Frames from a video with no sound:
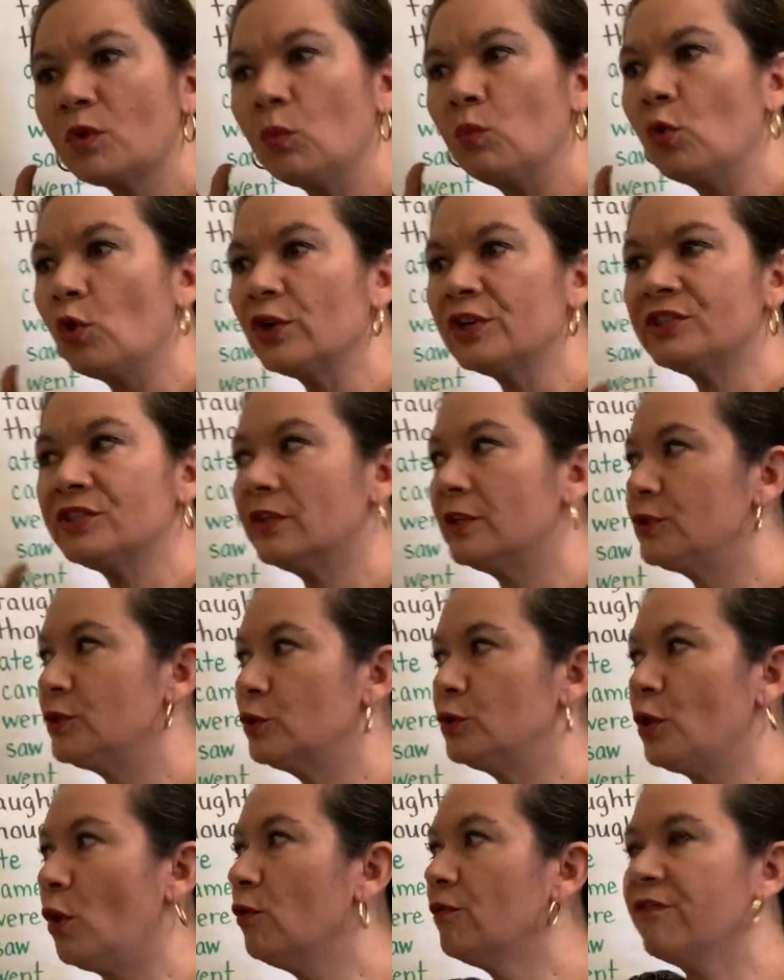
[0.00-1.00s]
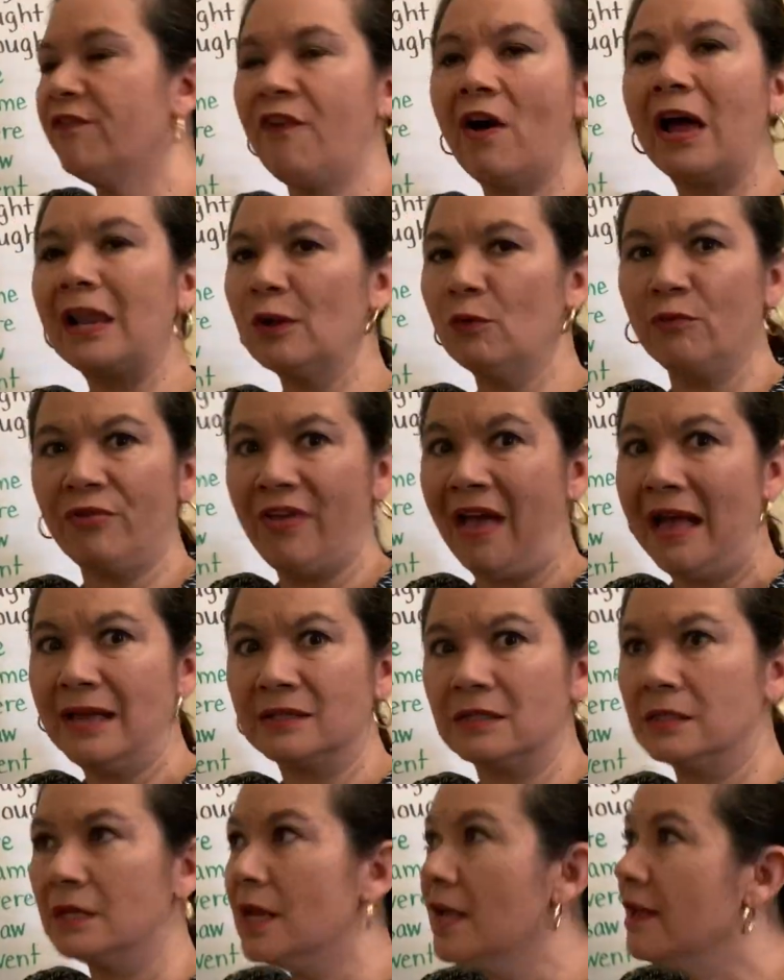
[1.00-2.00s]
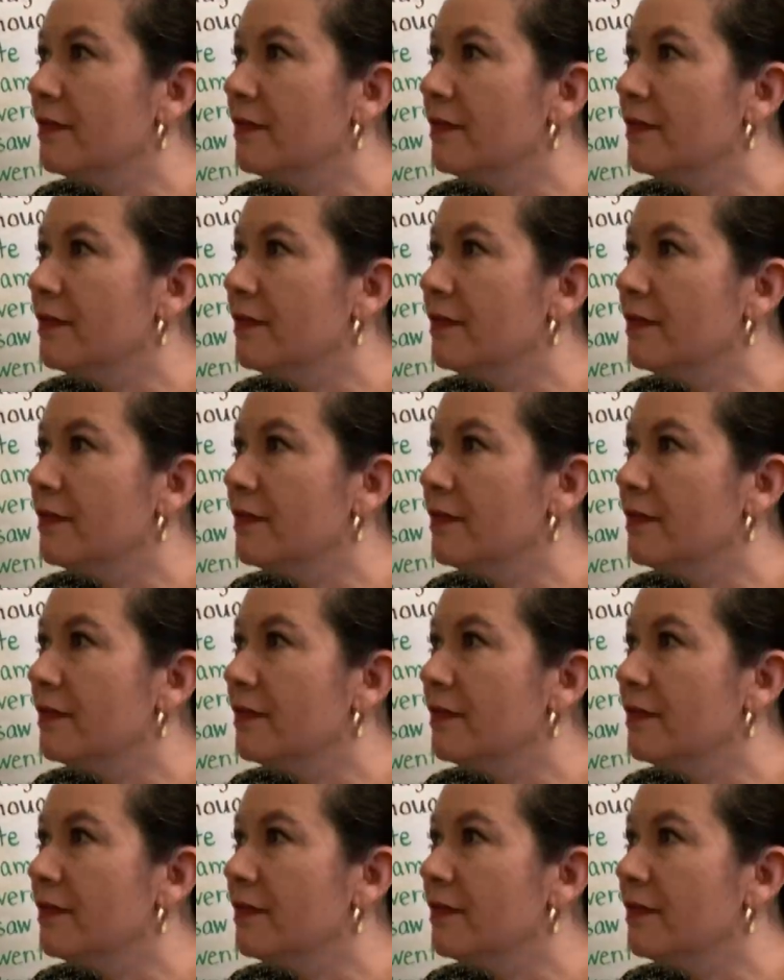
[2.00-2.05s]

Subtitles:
words that don't follow that.